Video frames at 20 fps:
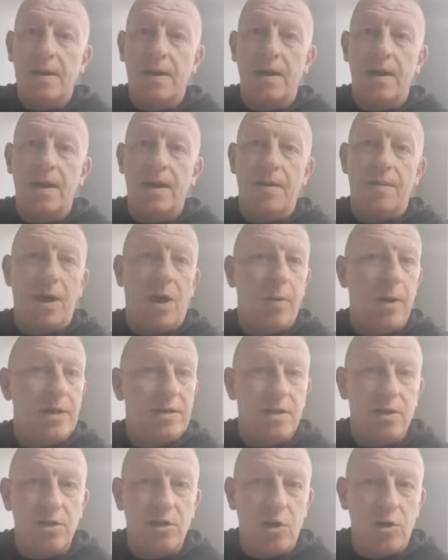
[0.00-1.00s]
I
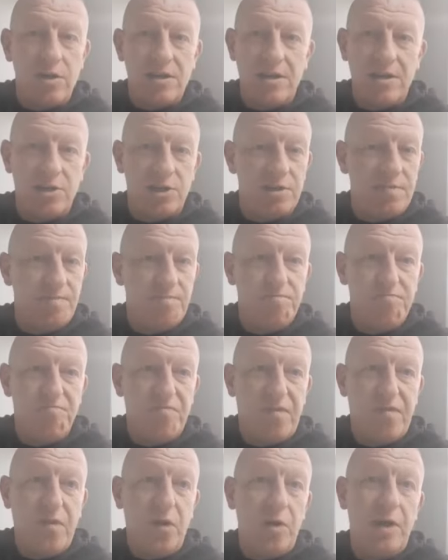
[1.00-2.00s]
went to the doctor just
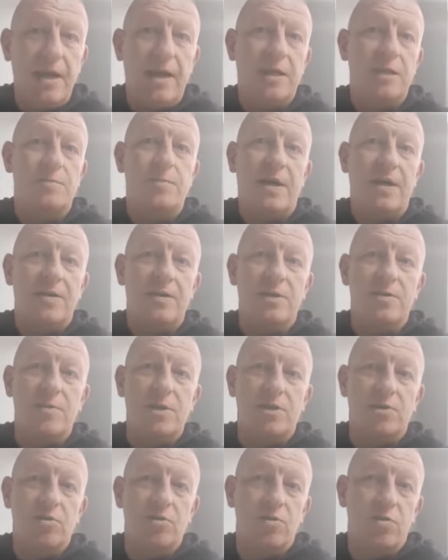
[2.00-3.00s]
fully expecting to
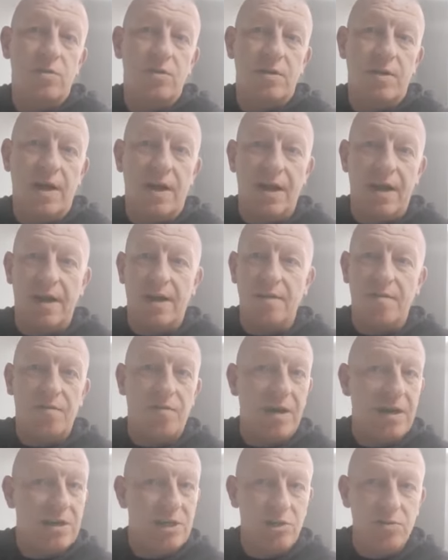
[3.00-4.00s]
be told that I had a
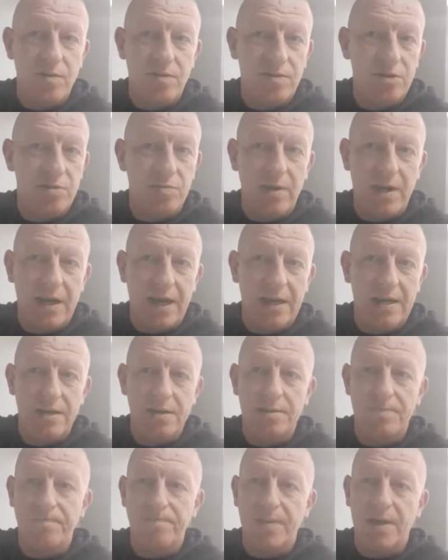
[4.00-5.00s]
fracture of some
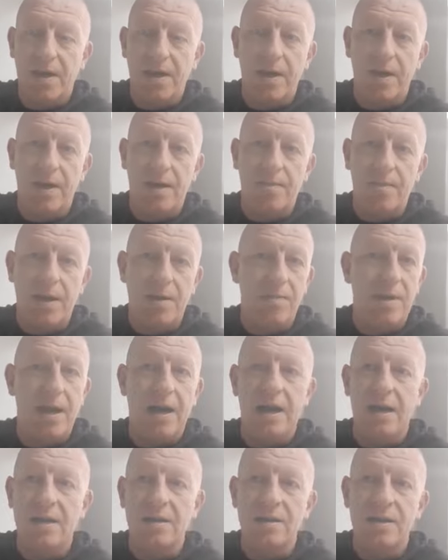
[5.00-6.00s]
kind in my
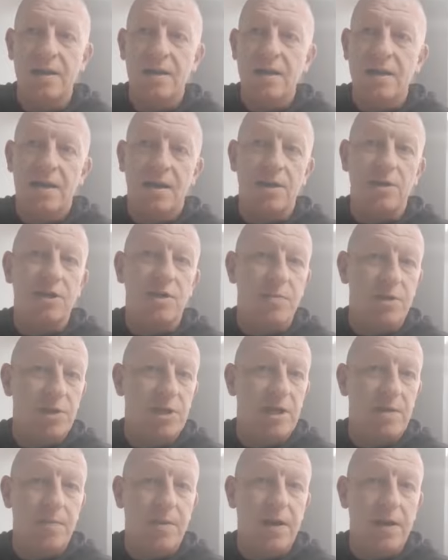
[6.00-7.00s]
hand, until my
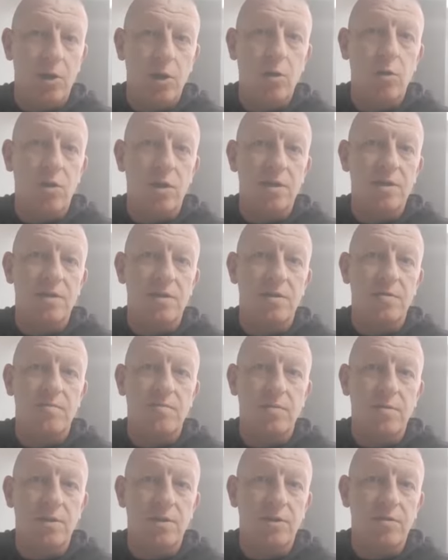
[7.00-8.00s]
GP noticed the
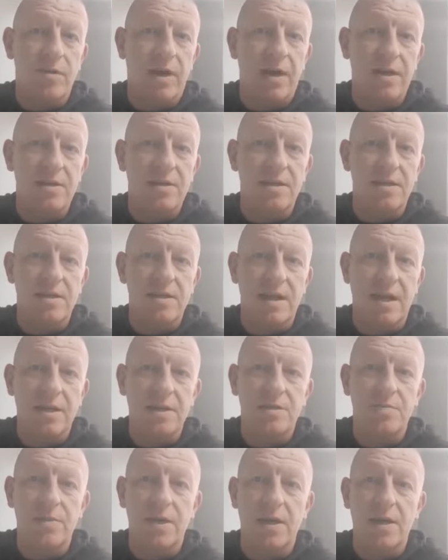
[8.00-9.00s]
psoriasis and
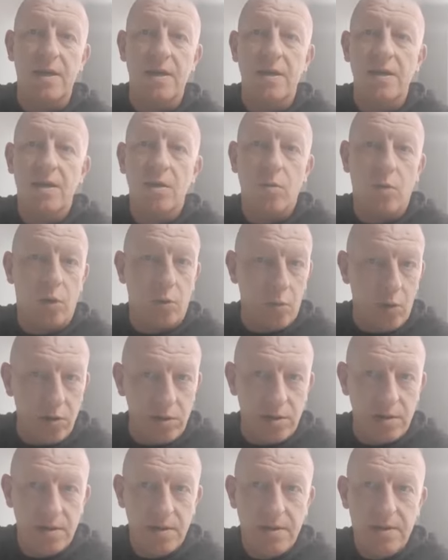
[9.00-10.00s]
asked me what it
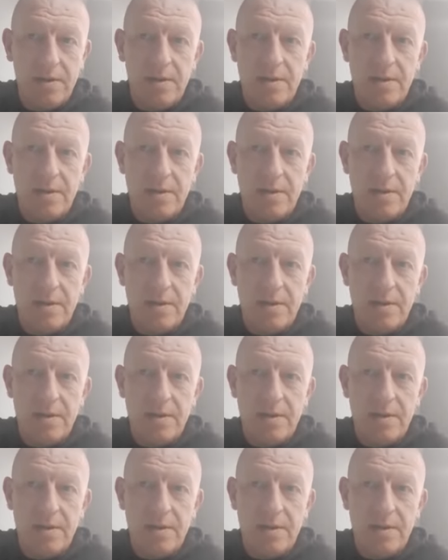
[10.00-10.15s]
was.